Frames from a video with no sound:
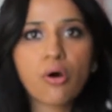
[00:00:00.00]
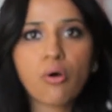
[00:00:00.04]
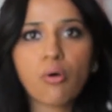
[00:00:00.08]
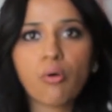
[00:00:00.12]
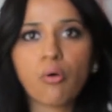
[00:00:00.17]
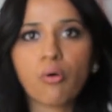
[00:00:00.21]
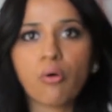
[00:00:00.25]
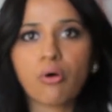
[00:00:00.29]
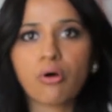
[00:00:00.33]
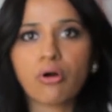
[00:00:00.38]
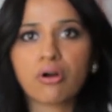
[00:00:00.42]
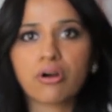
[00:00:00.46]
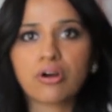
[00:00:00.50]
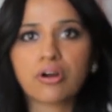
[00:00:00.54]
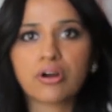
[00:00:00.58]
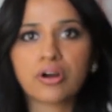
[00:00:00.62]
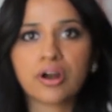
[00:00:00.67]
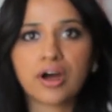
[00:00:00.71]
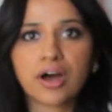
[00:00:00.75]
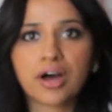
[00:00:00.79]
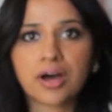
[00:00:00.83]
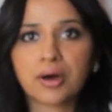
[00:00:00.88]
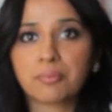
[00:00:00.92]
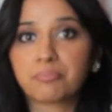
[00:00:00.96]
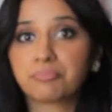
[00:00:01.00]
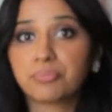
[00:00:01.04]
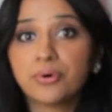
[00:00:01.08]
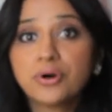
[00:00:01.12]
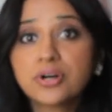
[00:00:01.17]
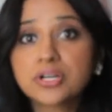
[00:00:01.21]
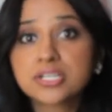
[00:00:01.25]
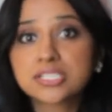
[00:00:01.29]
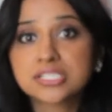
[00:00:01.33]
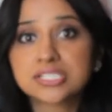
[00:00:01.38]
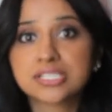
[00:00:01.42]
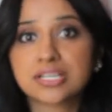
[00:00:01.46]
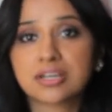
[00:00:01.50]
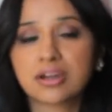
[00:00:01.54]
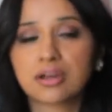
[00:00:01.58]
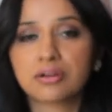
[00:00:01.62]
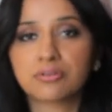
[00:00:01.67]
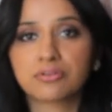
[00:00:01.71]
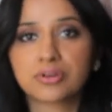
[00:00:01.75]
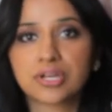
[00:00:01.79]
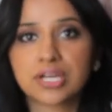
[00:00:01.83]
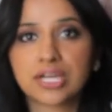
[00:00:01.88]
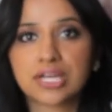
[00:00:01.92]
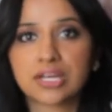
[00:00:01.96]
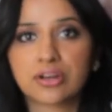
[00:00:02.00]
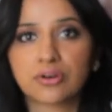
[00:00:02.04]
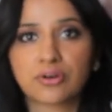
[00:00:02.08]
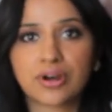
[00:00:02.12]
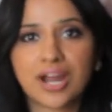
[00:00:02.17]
or books that I read,